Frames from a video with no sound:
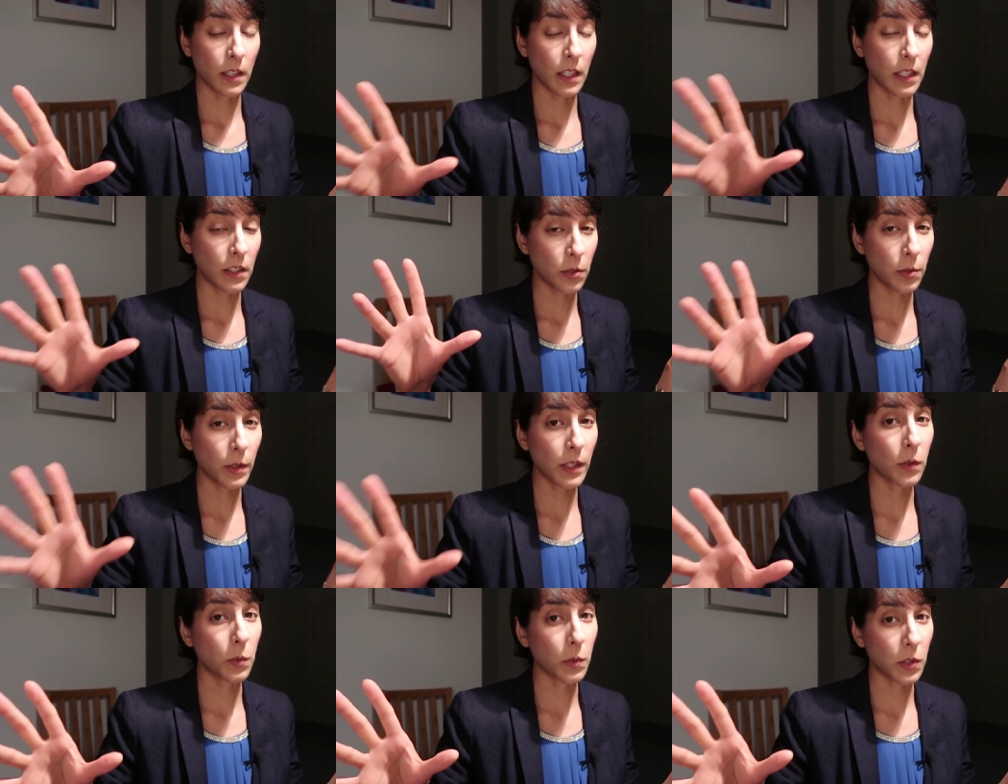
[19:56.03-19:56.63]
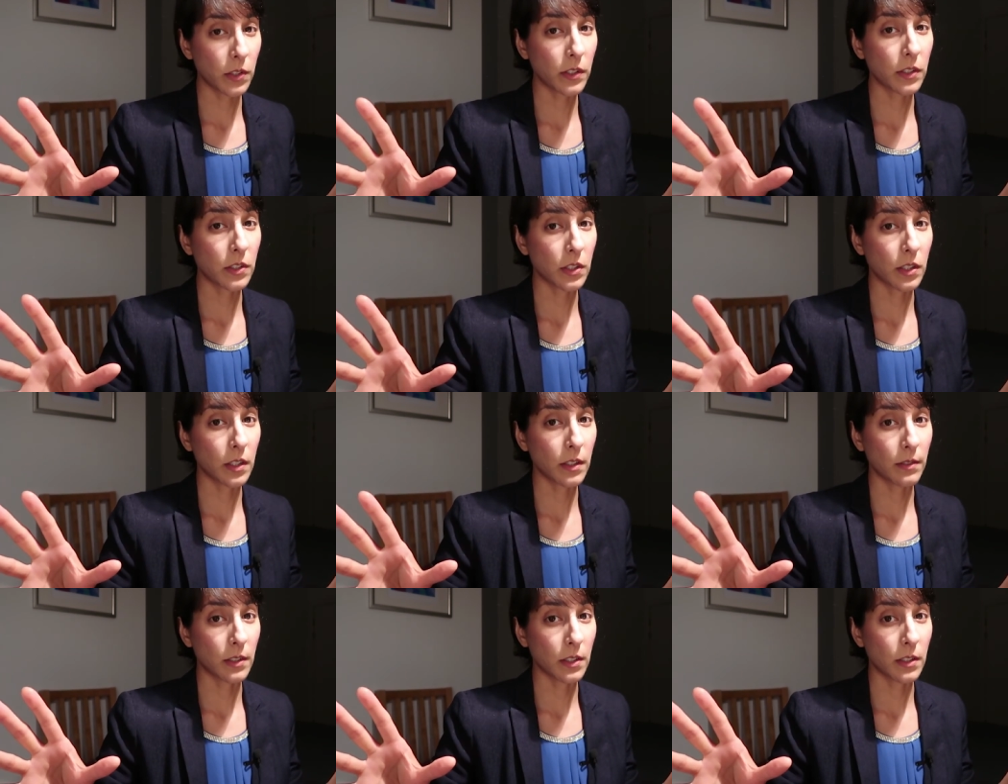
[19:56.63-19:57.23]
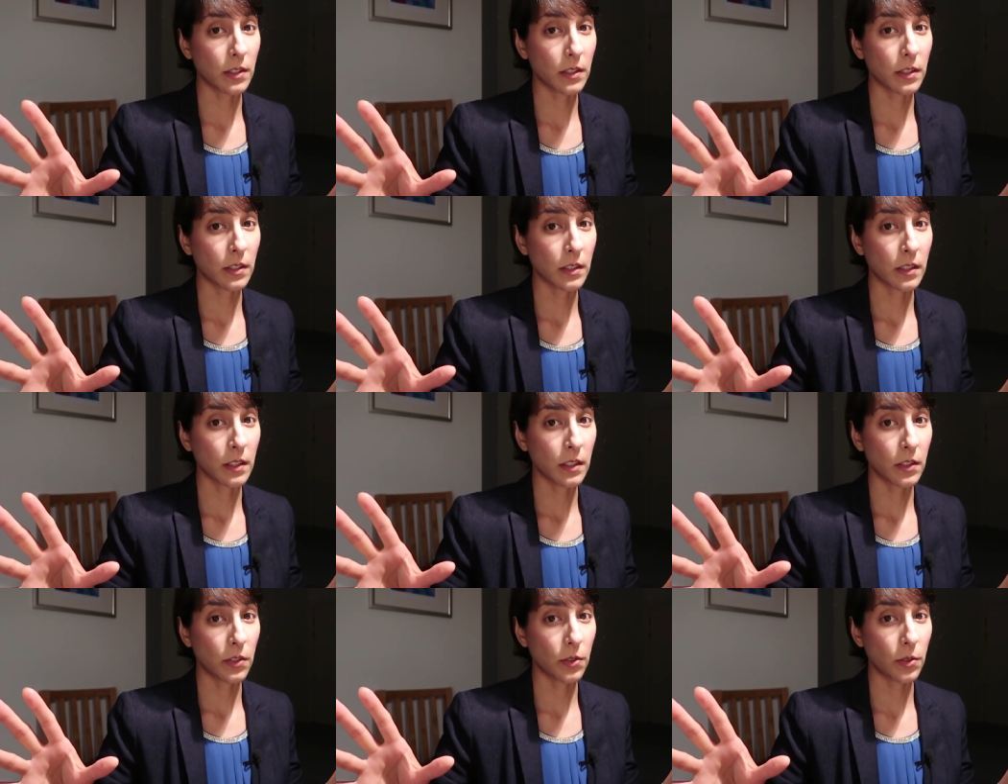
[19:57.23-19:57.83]
They are doing the world a service
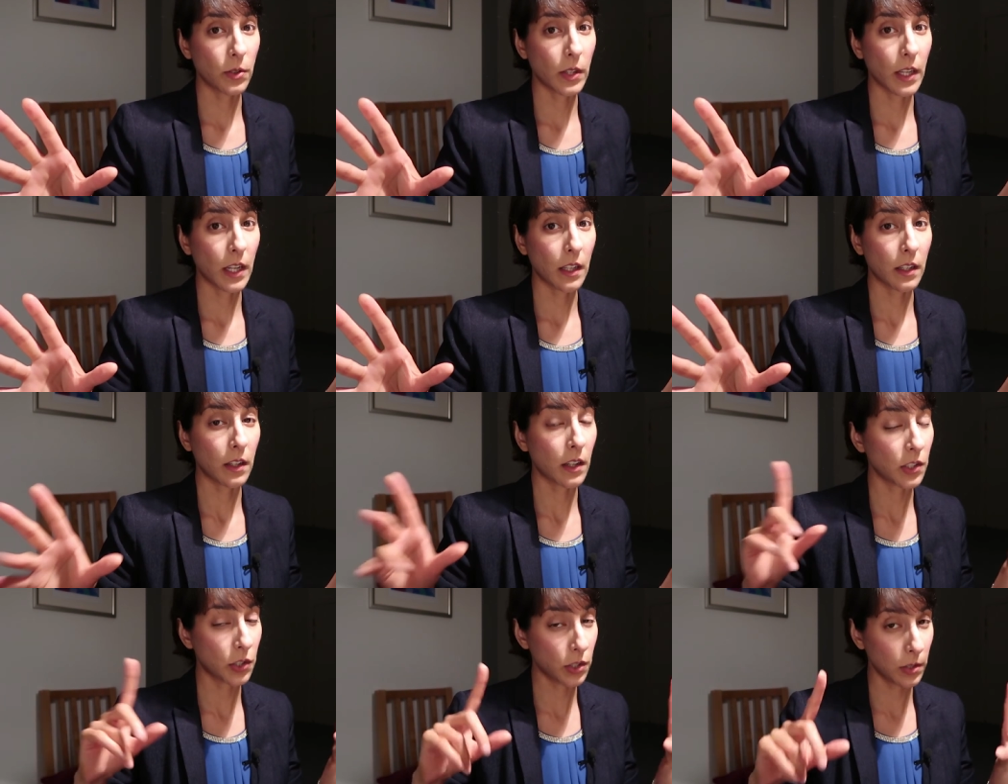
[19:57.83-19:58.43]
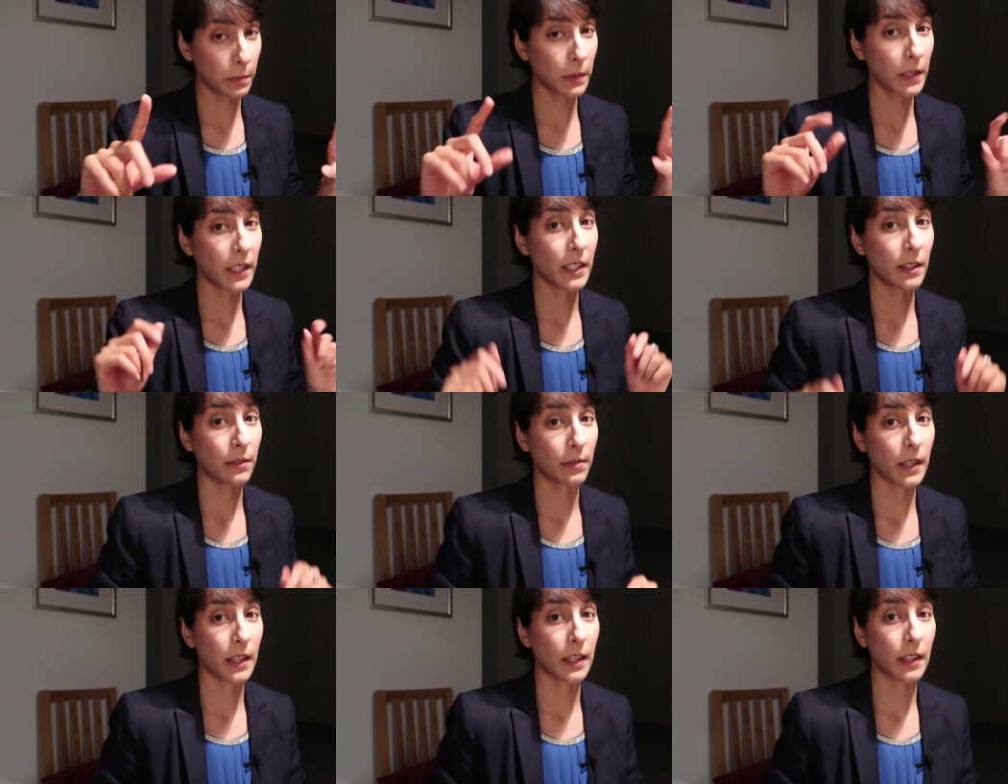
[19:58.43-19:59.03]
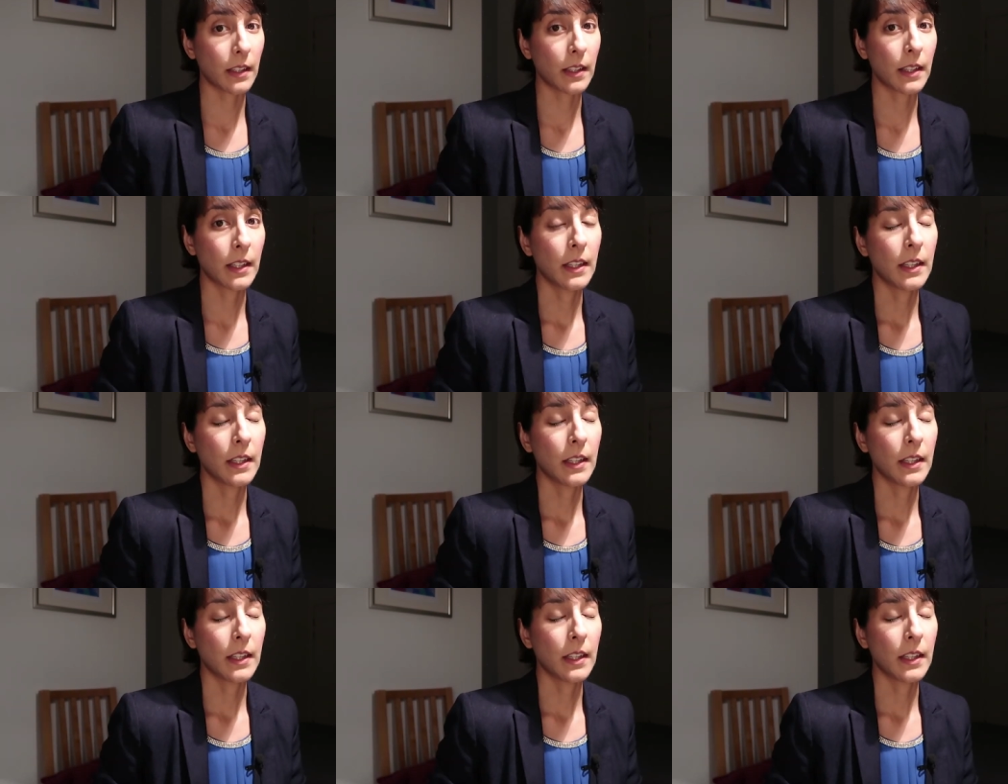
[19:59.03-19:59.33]
through that. I do believe that.